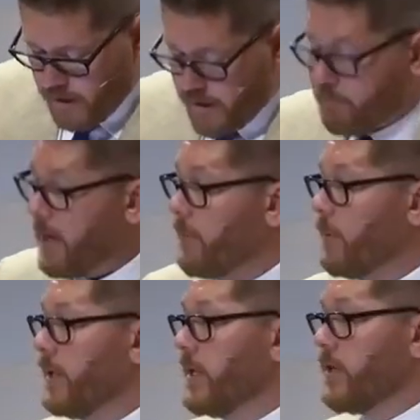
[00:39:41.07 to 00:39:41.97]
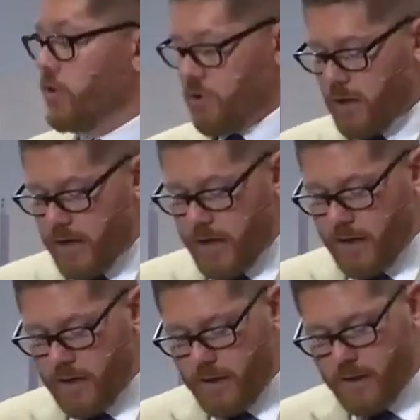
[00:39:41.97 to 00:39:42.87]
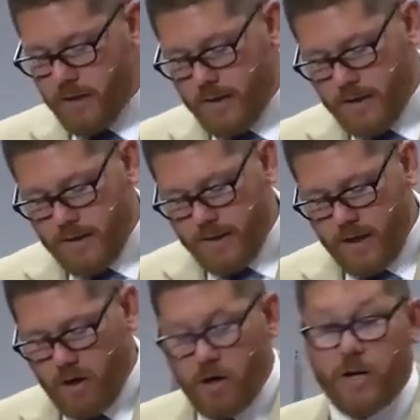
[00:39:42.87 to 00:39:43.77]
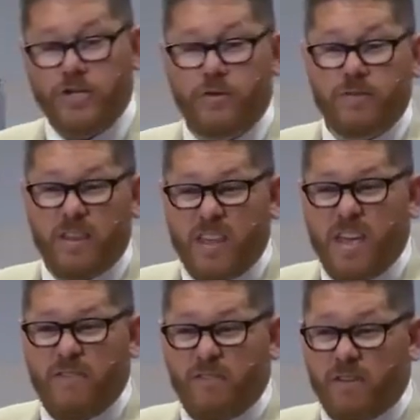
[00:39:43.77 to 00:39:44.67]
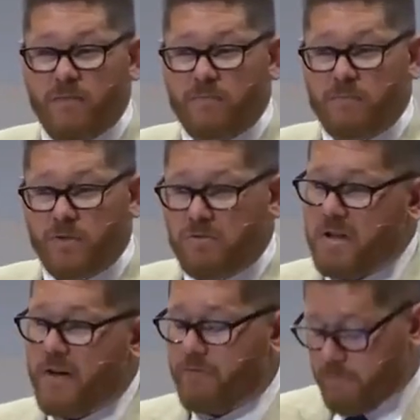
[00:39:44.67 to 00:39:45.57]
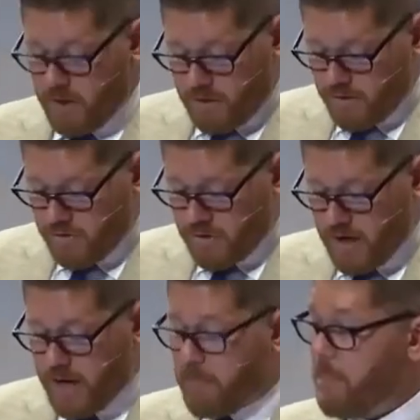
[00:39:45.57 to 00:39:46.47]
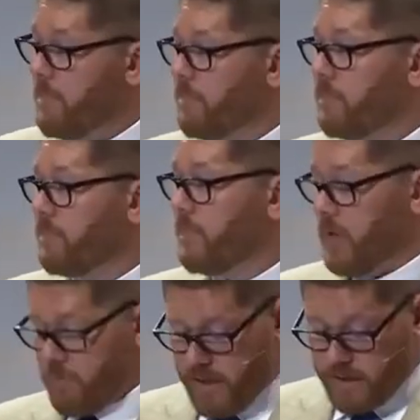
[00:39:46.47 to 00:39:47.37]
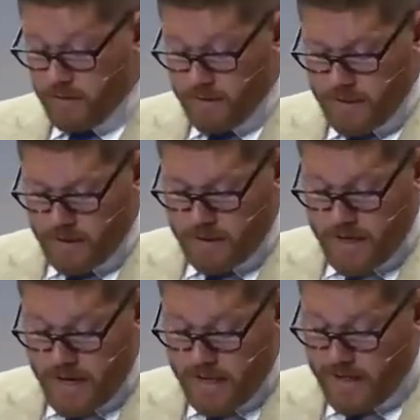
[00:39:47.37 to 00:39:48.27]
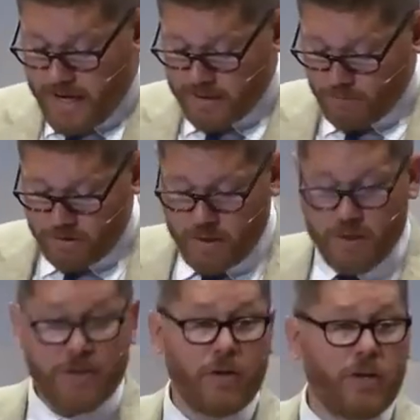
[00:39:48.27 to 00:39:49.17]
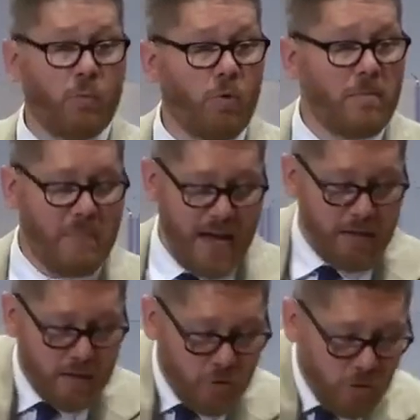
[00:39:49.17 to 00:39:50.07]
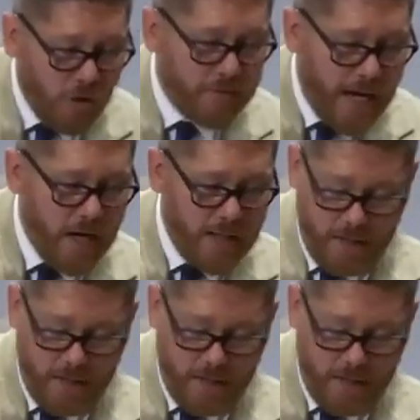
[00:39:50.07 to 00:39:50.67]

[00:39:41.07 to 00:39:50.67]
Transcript: They probably didn't try that hard. She was a thief. She was not from their own tribe. They were ready to let her die. The chasm was such that only one man could crawl down and